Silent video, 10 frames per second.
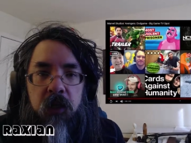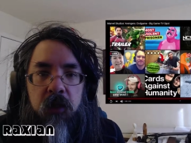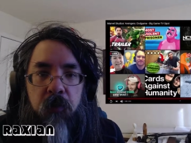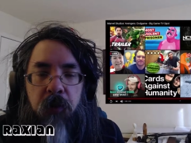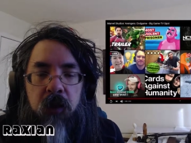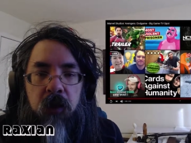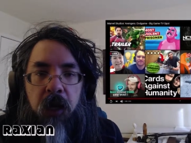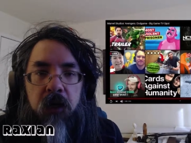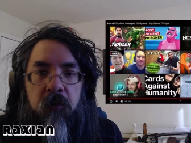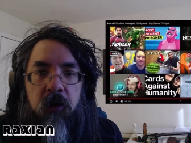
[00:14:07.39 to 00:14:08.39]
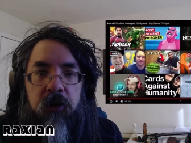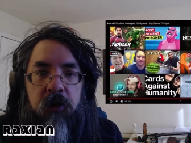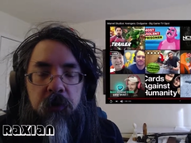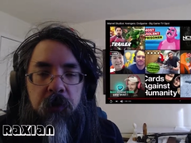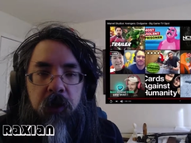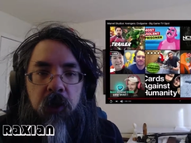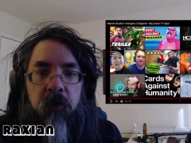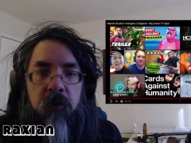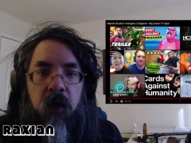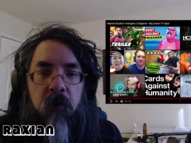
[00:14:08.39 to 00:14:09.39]
the Bud Light commercials where they're going
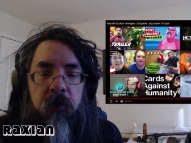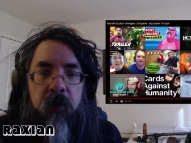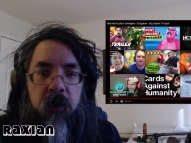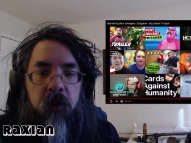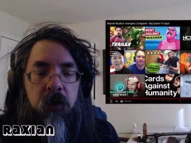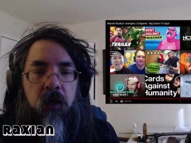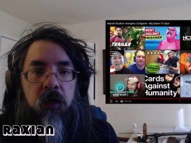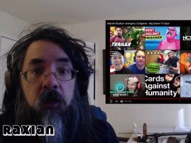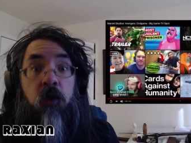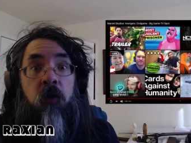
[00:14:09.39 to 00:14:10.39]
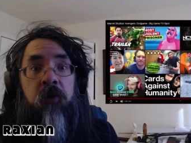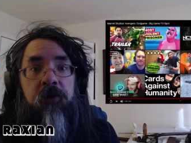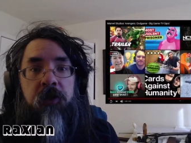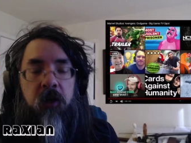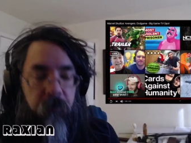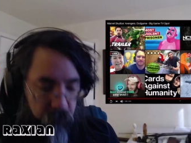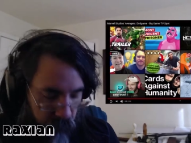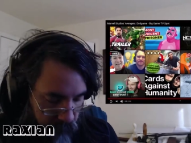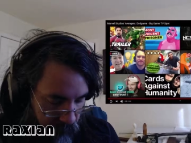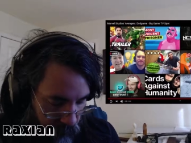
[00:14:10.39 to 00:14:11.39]
around with the, uh, the corn syrup,
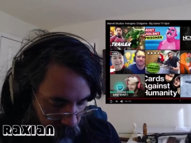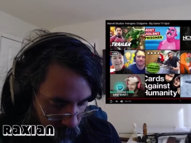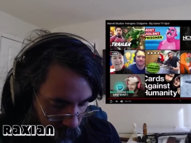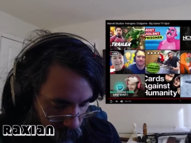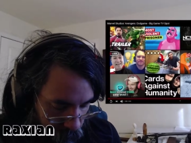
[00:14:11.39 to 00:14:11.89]
you'll